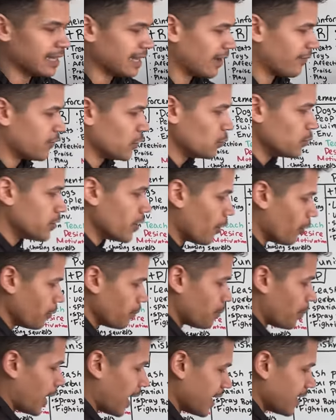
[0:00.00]
If you
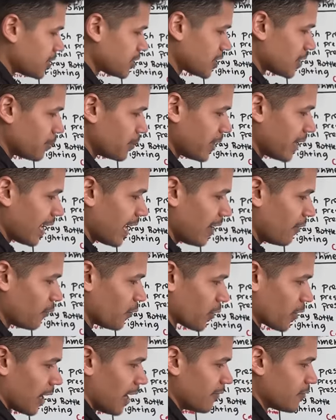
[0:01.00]
don't punish the
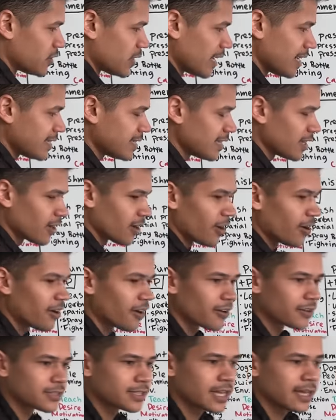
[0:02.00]
behavior of chasing the
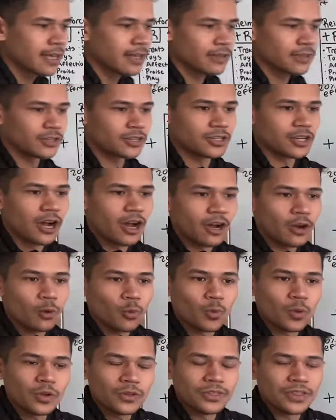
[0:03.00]
cars, the
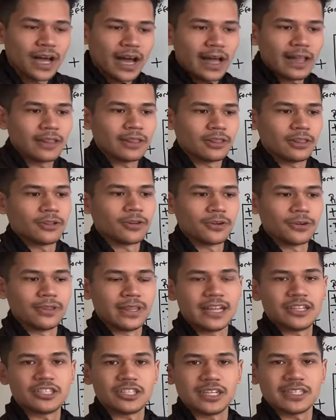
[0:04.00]
dog will not learn
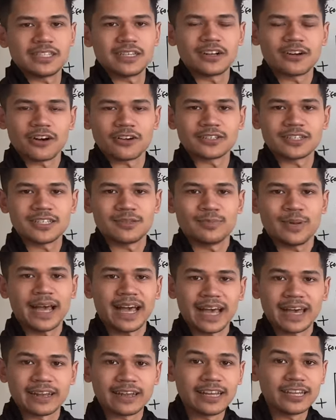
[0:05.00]
that chasing cars is
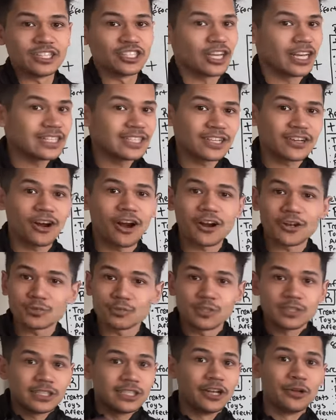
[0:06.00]
bad. Chasing cars
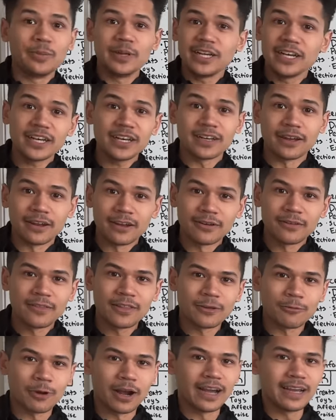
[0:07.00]
will still be good,
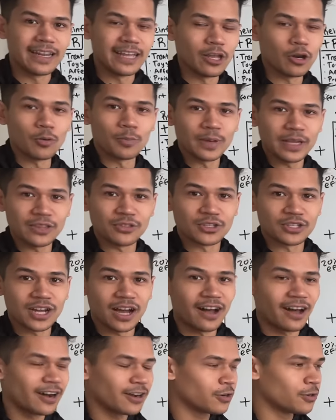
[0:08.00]
right? It'll be the
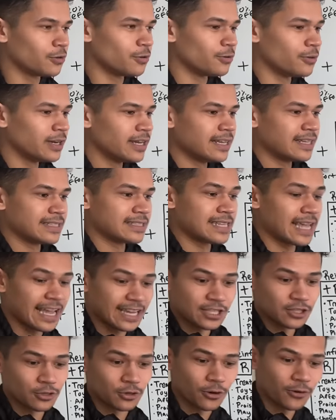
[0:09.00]
dog who
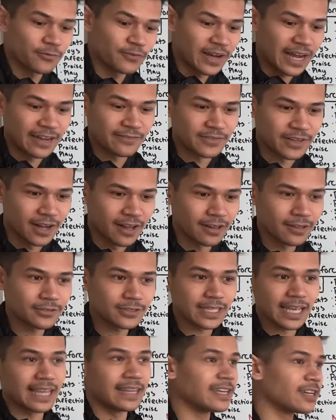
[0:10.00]
takes your
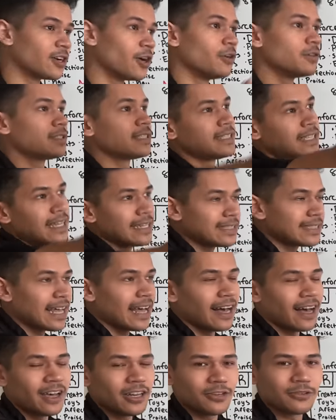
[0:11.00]
$5 and then goes and takes
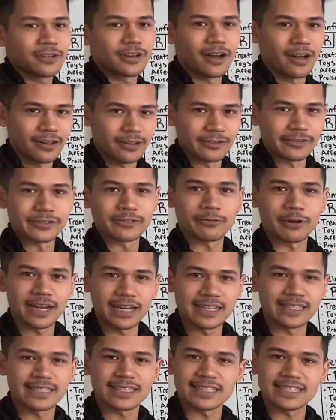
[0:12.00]
that $100, right?
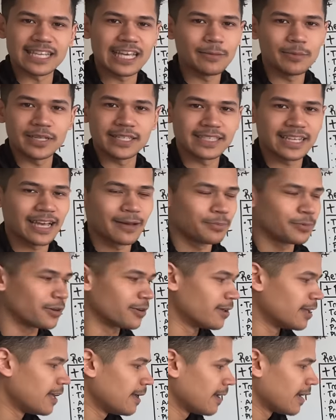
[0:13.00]
It's the same
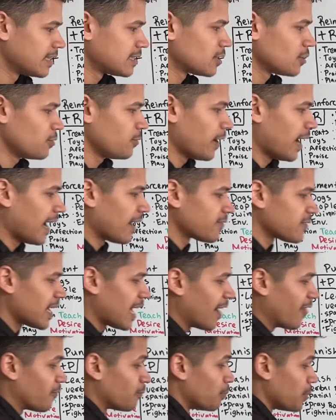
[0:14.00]
example. And so you have to
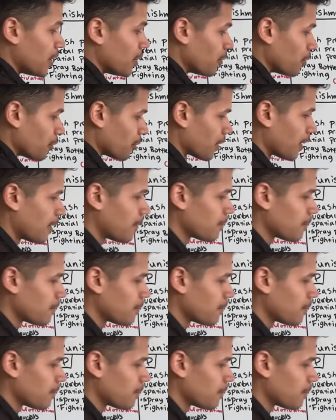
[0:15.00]
have both.